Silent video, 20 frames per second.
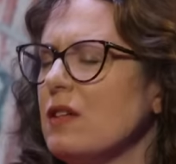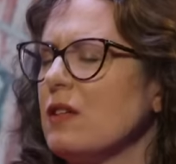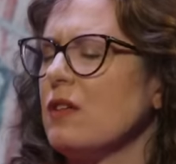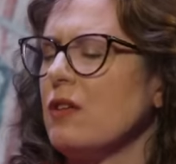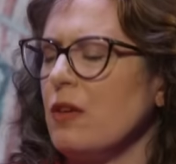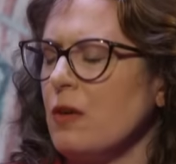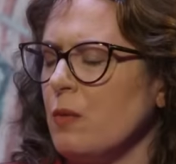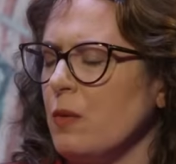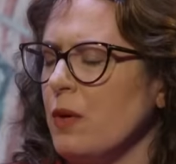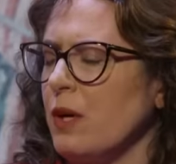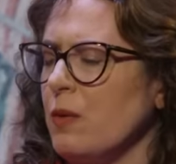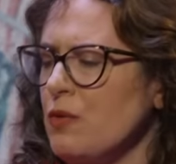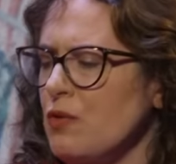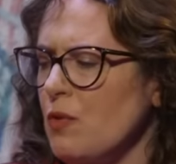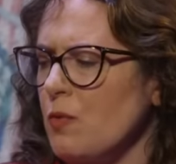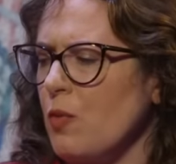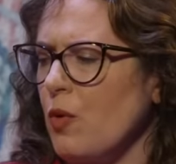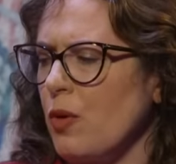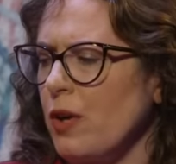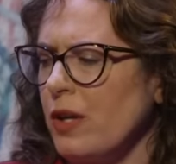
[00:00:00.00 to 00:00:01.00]
to learn when I was
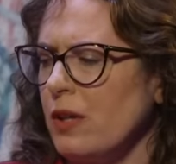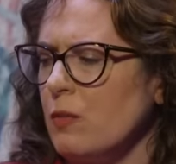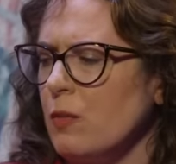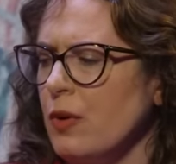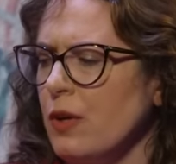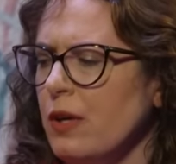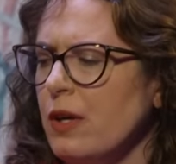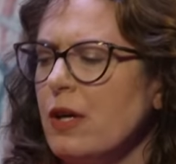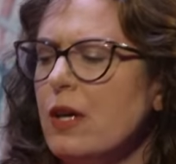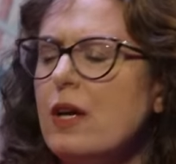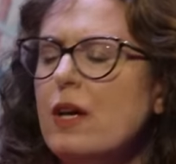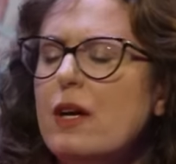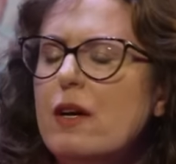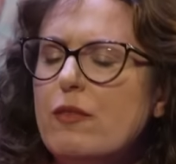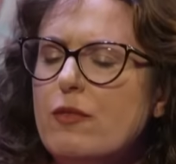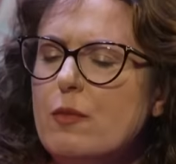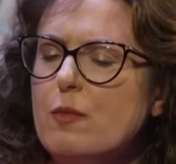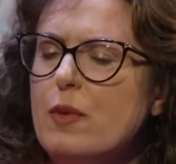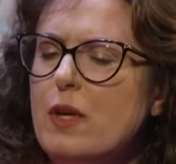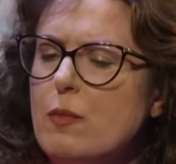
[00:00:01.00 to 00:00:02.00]
reporting the book
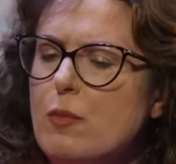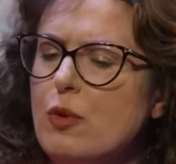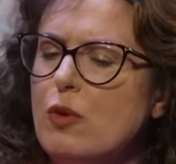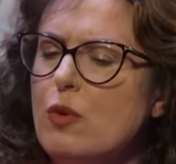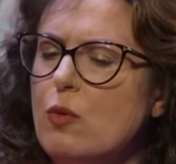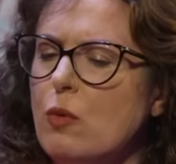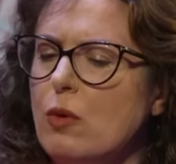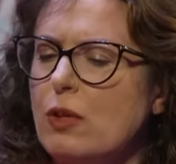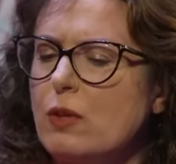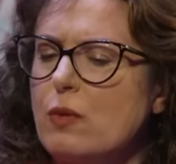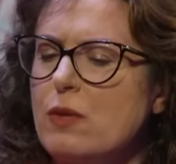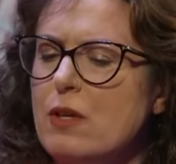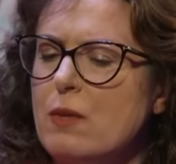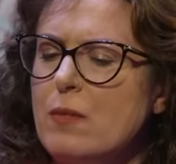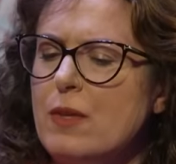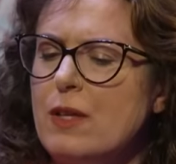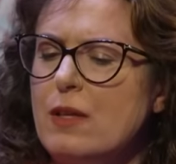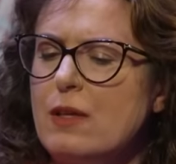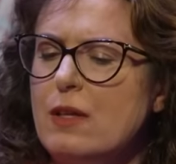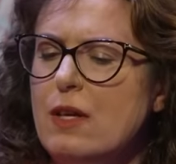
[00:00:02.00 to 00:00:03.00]
from people who worked with him
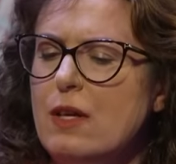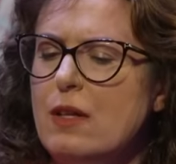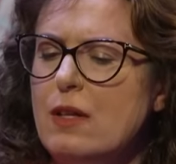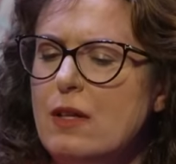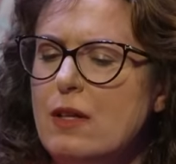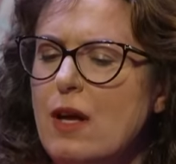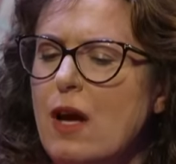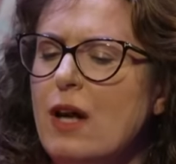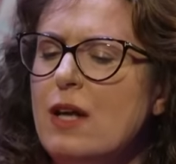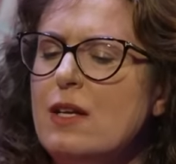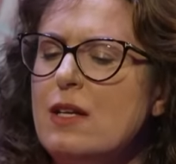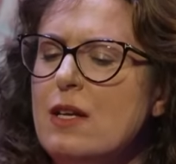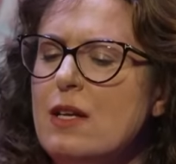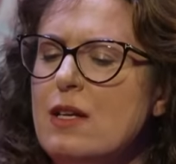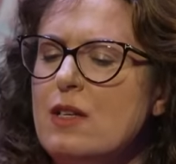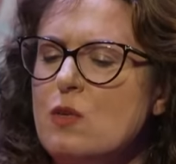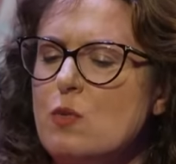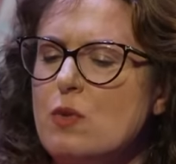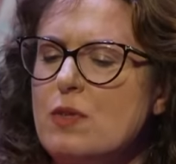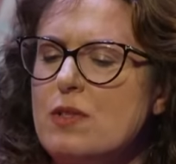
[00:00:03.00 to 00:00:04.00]
in, in the
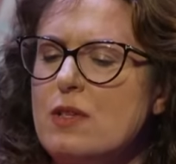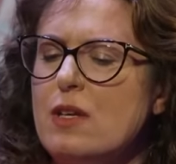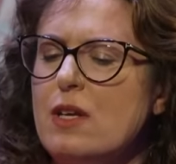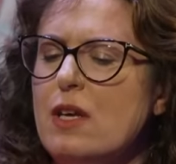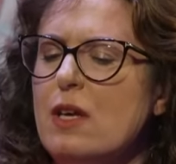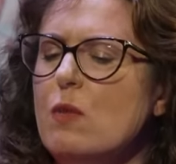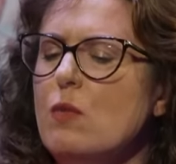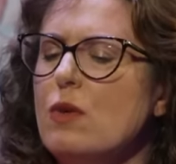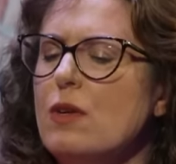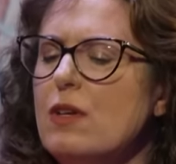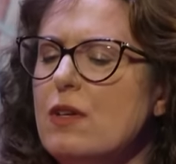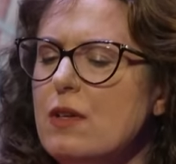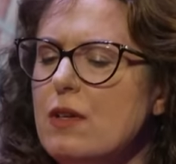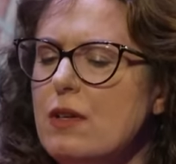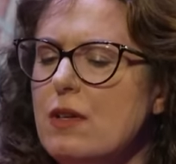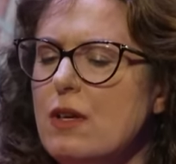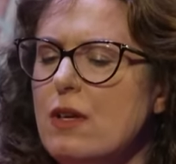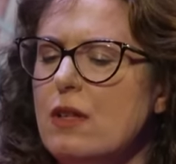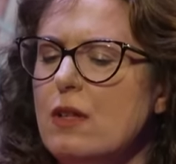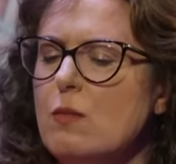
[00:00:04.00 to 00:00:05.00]
90s was that he would,
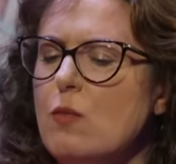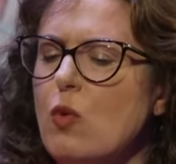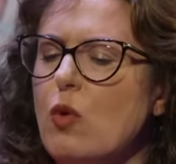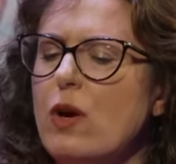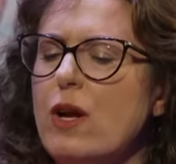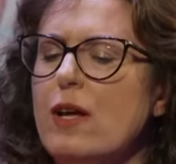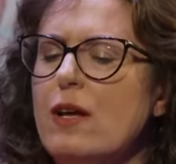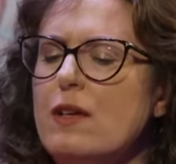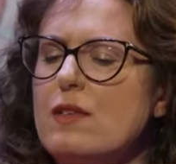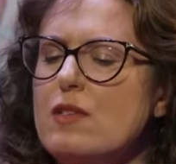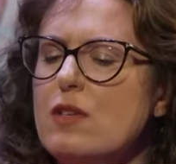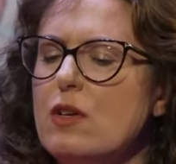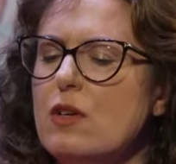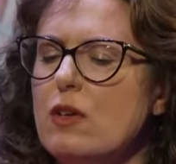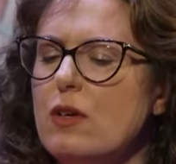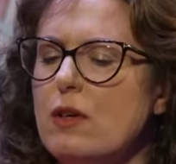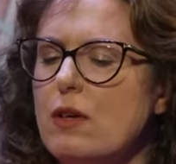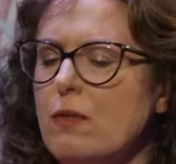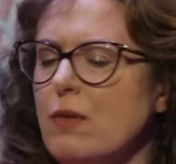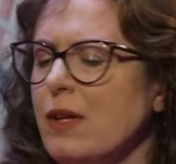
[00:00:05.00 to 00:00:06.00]
in the mornings,
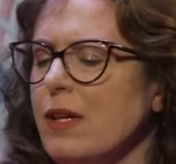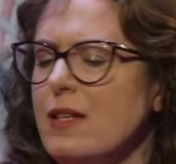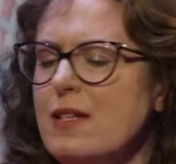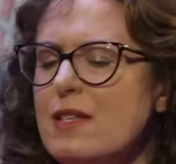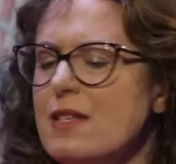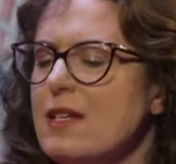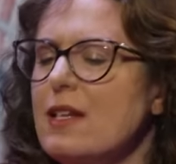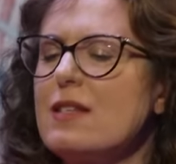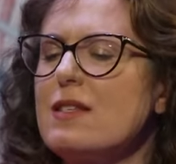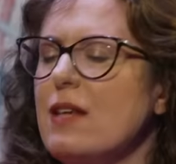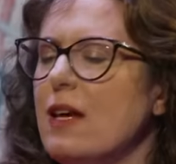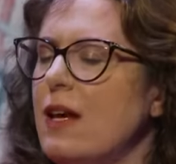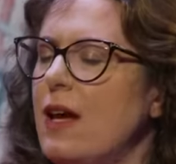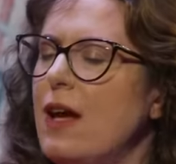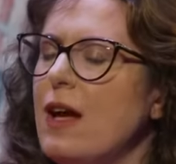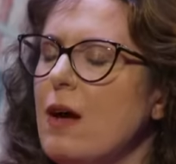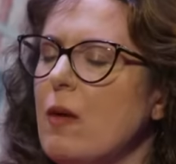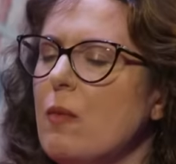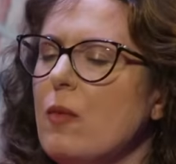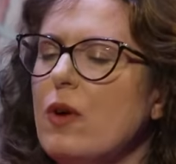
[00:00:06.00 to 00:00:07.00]
at like 6
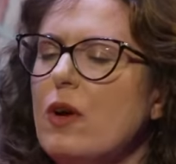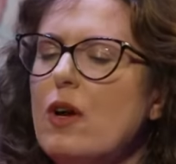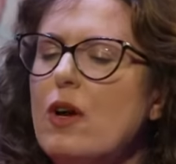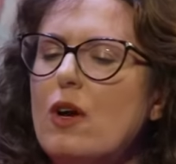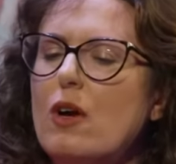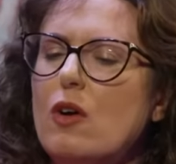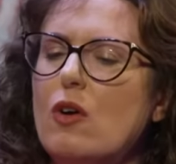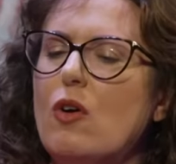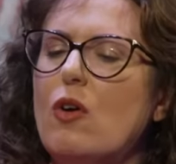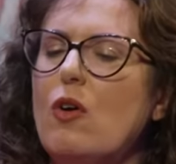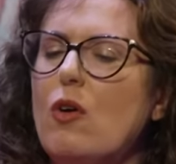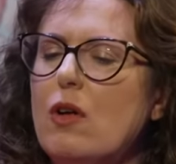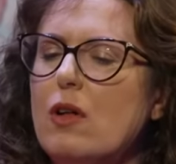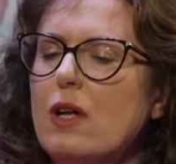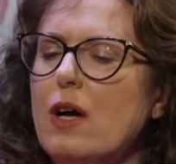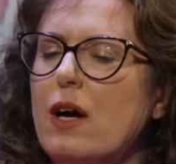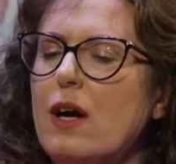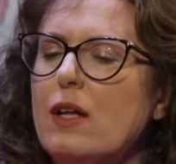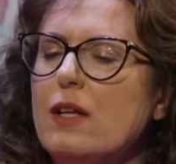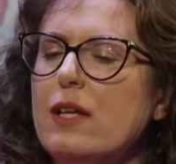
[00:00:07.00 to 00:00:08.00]
a.m., call
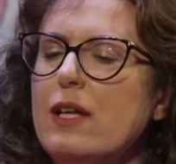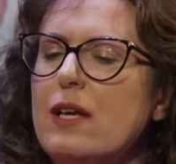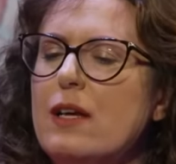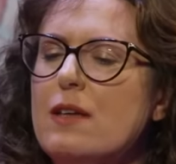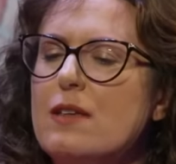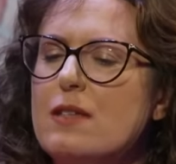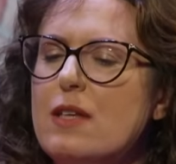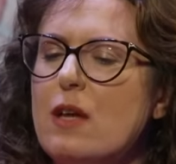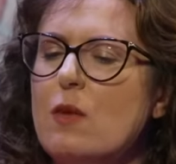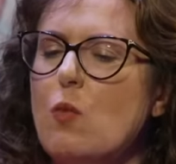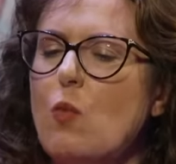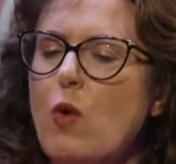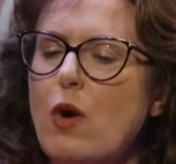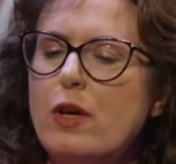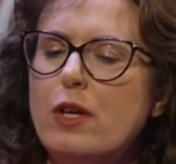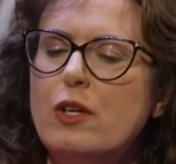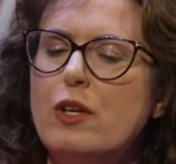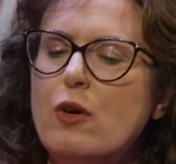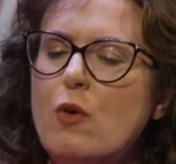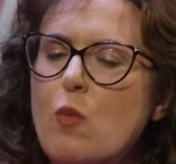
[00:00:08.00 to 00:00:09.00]
colleagues and want
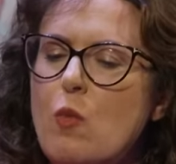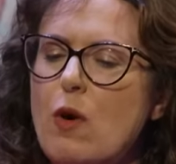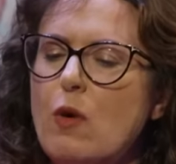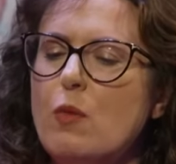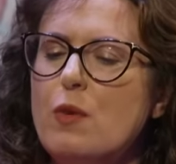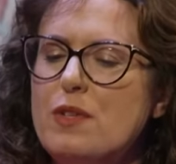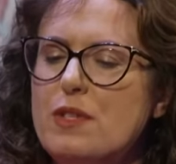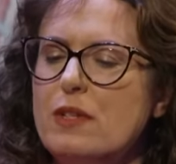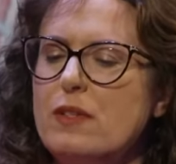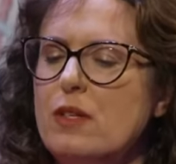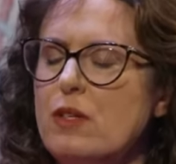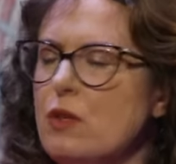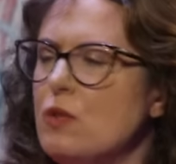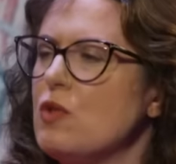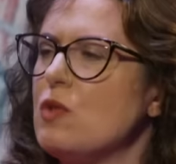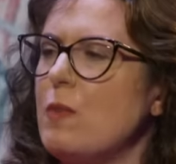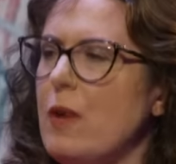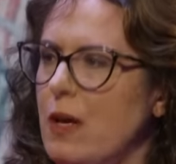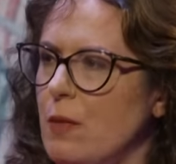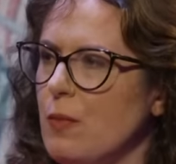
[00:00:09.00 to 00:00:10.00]
to know what was in the
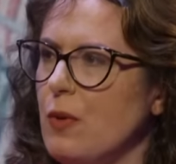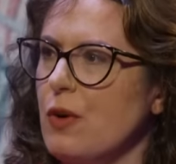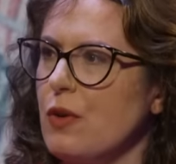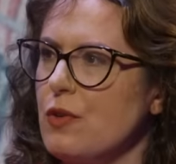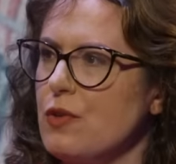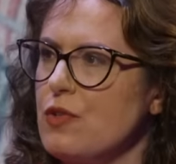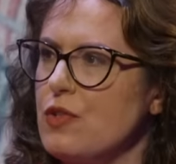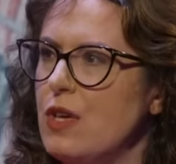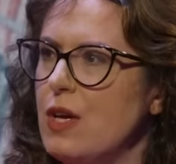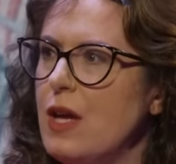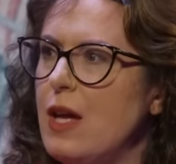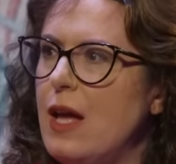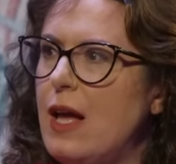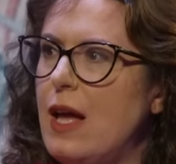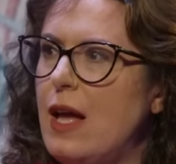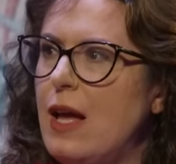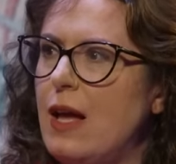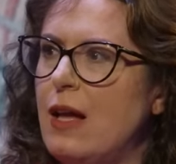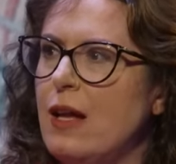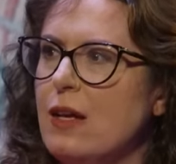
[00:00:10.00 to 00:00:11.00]
newspapers.
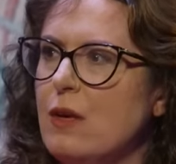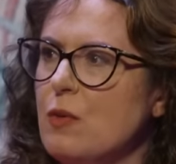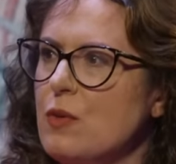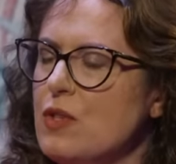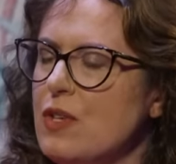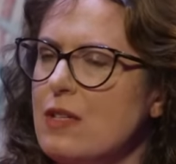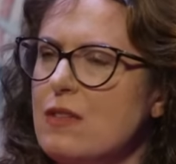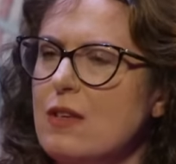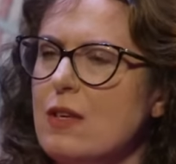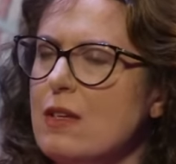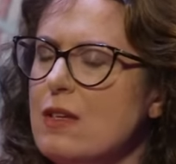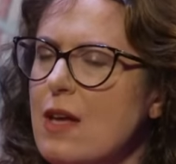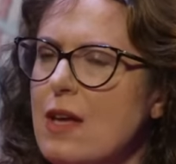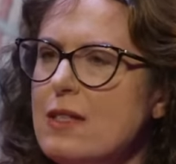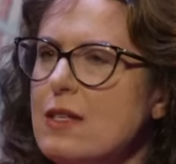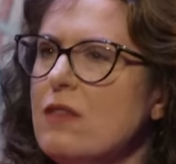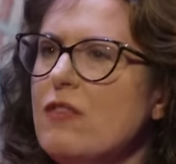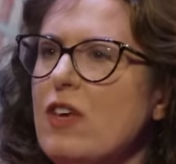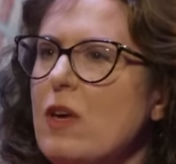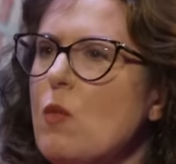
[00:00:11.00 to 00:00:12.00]
And it was as,
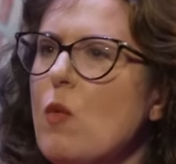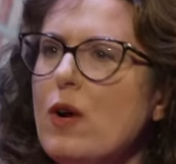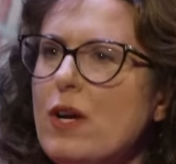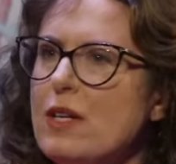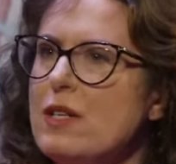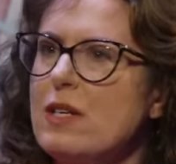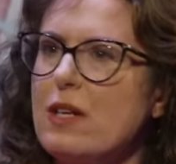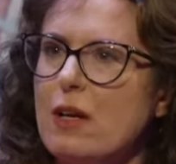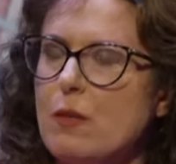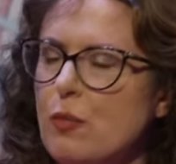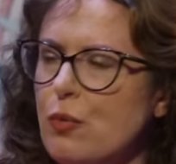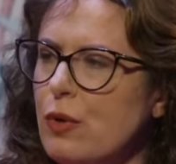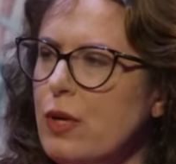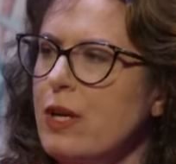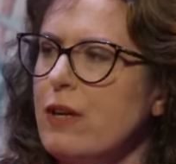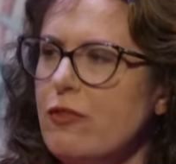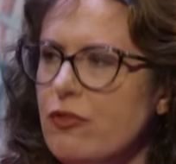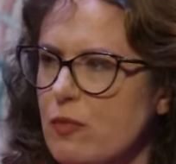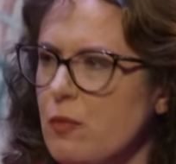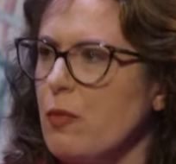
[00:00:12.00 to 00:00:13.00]
as if he wanted to get
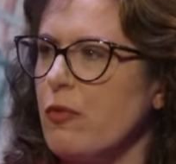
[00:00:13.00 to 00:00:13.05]
briefed